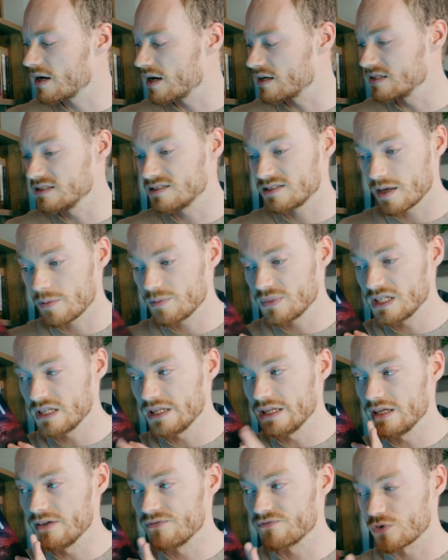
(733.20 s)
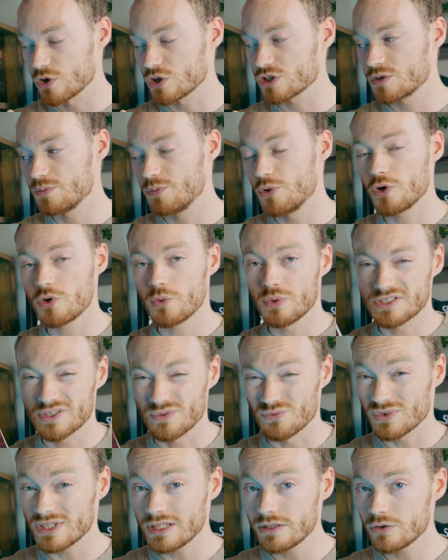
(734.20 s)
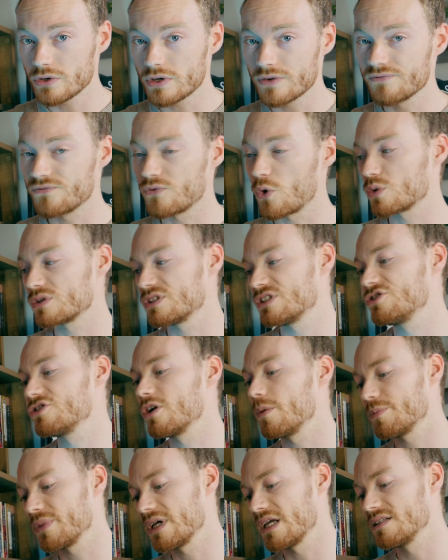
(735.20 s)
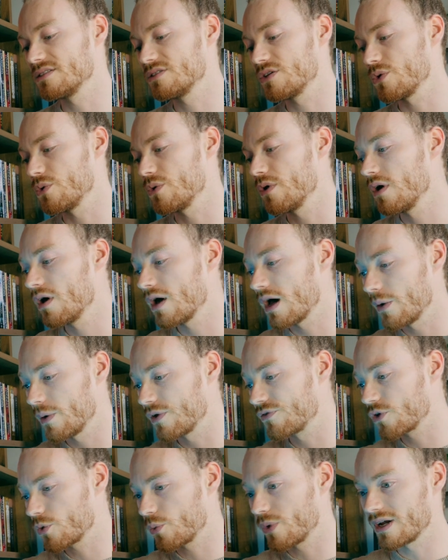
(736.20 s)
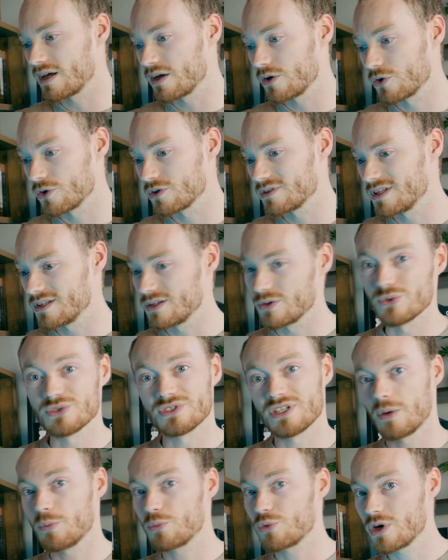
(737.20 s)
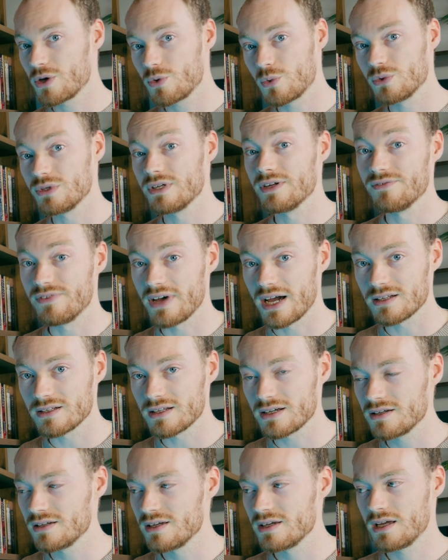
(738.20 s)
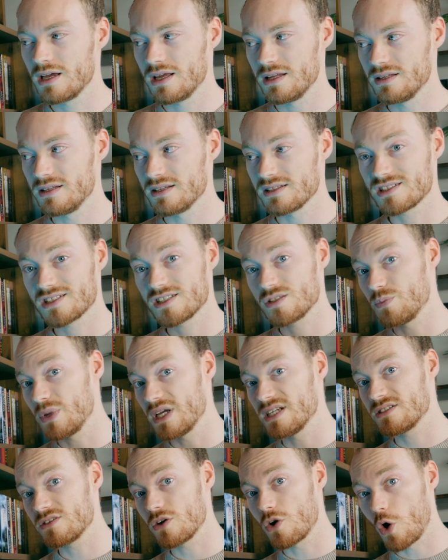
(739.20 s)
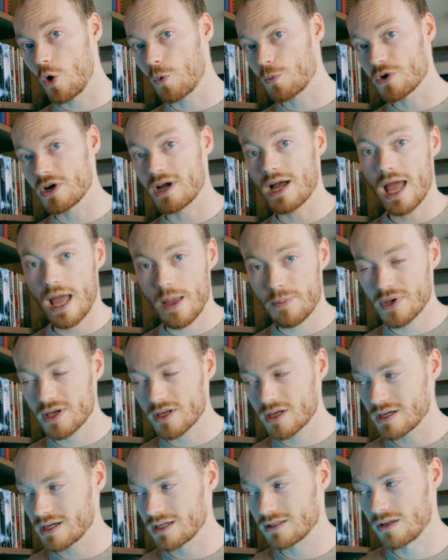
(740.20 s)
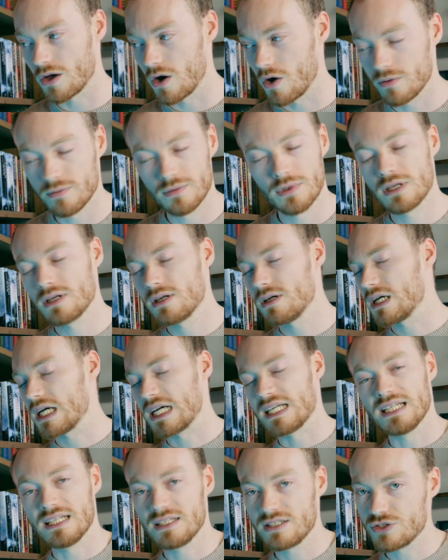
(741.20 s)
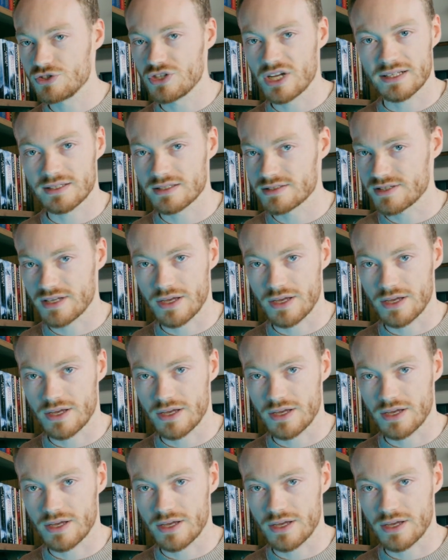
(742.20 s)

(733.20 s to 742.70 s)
and he sent me the first book, which I'm really looking forward to jumping into. However, when I heard that there was a prequel novella in this space opera epic, I thought, I need to check this